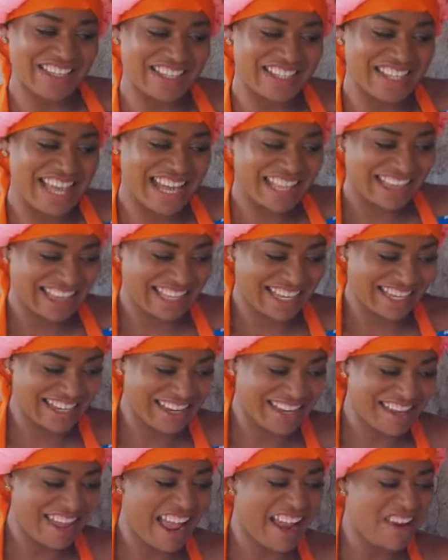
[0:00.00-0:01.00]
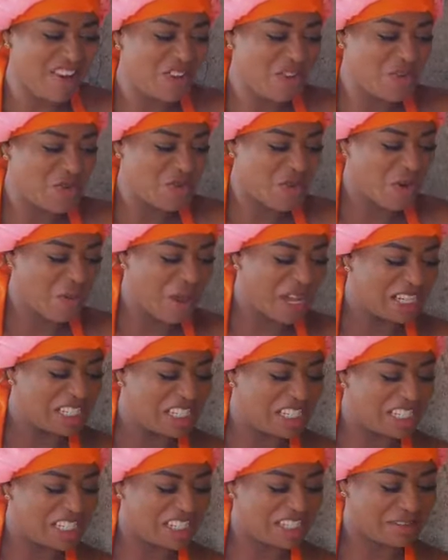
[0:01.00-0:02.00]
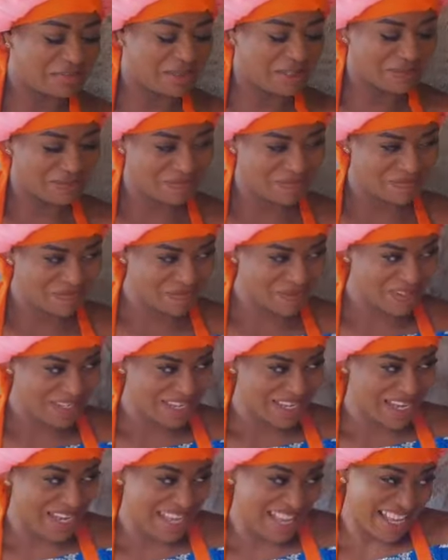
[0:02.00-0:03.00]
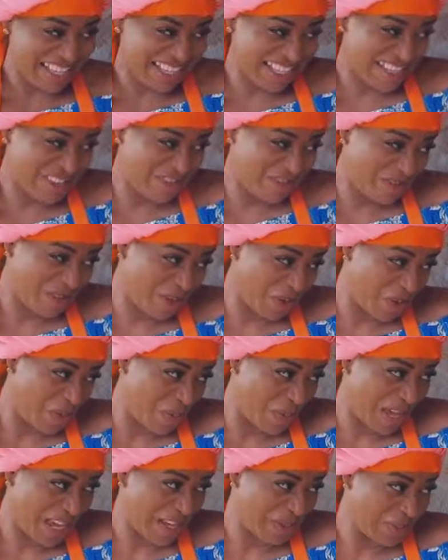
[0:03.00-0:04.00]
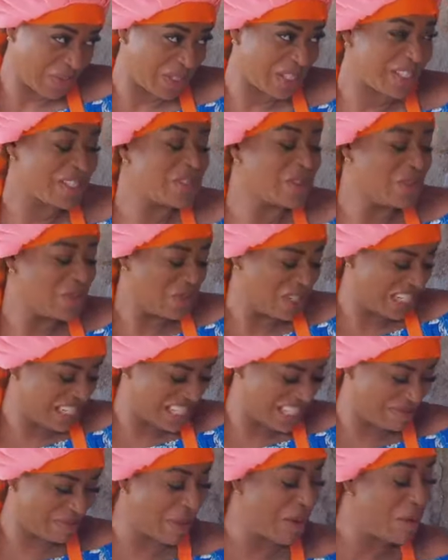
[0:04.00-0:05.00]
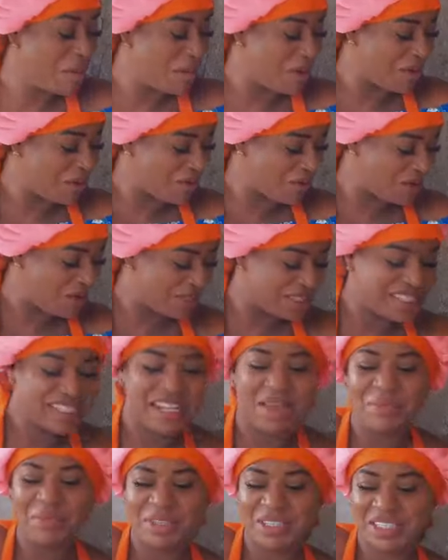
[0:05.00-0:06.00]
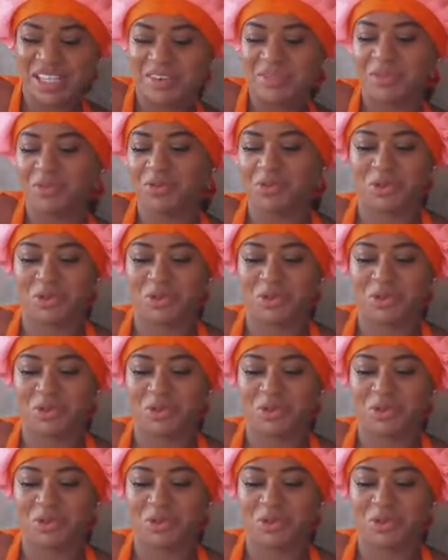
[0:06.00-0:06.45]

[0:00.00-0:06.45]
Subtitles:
You see, that thing, I know you come and gist me. That thing you've been occupied with, you gist me. But first, let me serve you